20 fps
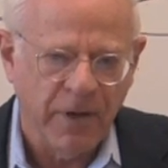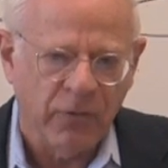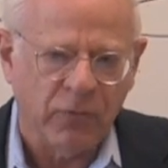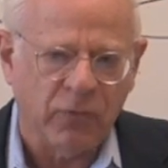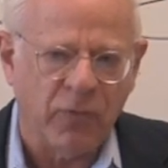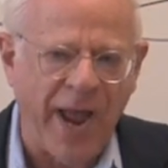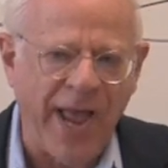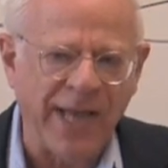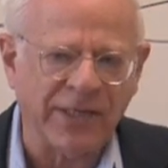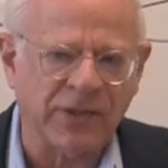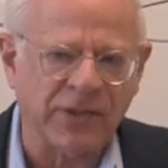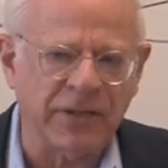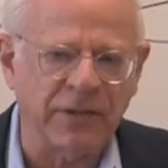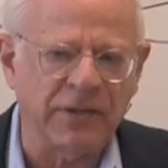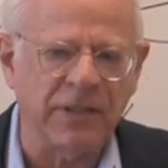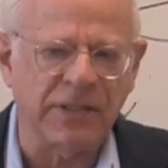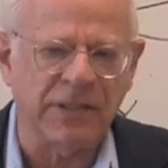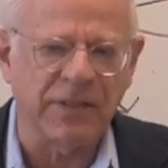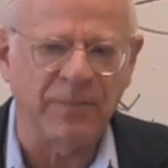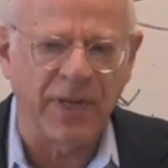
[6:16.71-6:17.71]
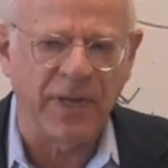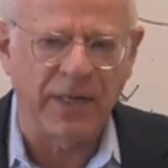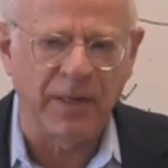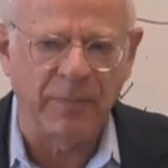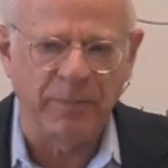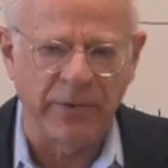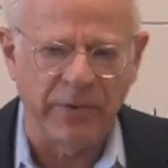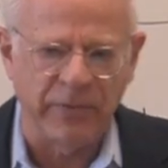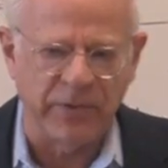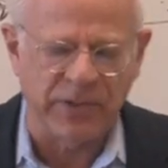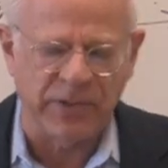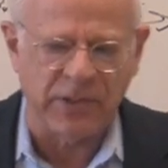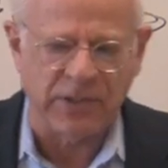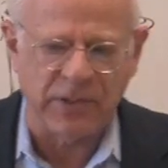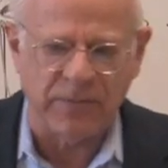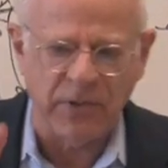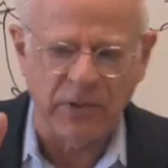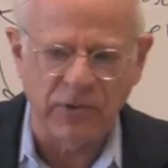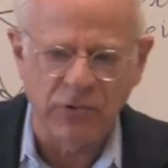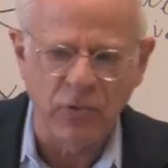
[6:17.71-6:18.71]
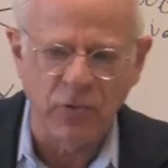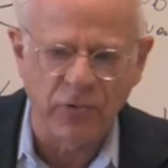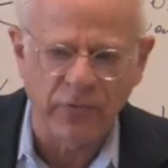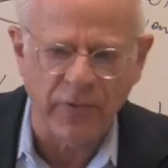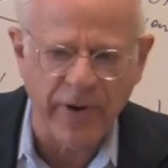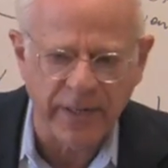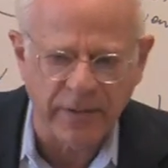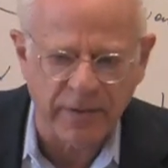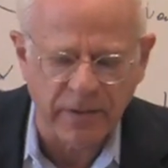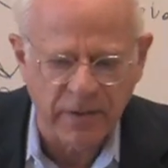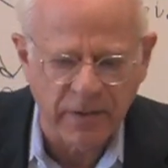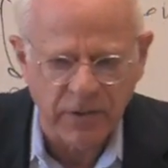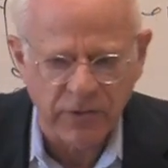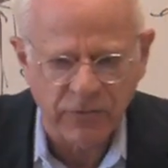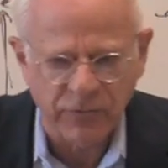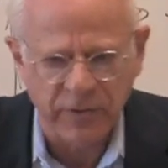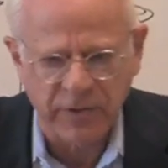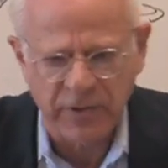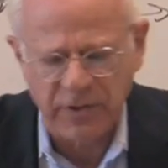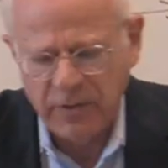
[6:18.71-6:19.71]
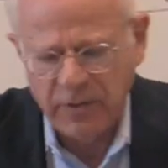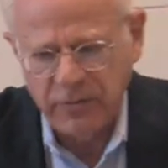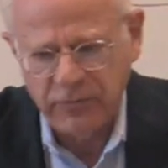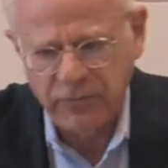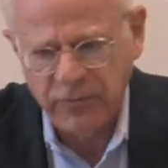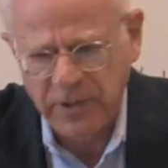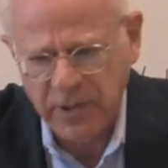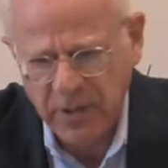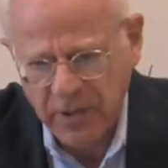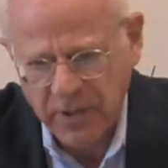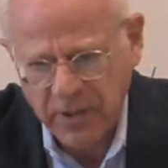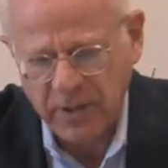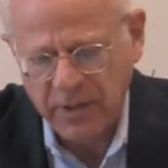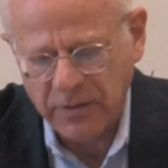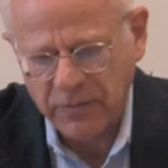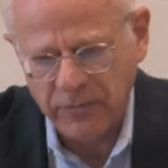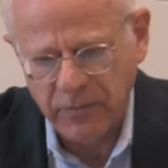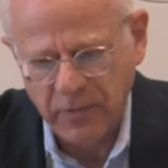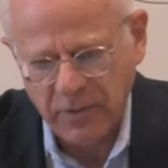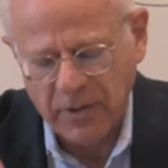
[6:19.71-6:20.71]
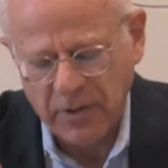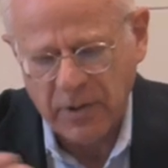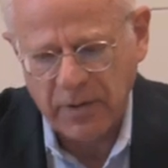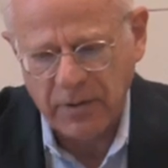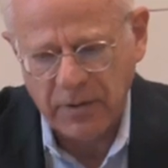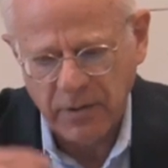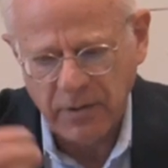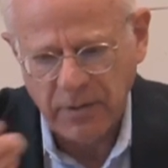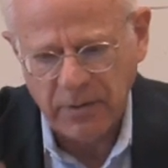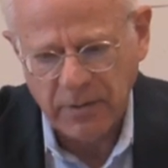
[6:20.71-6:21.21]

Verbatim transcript: Rationalism and empiricism, the two great uh, uh,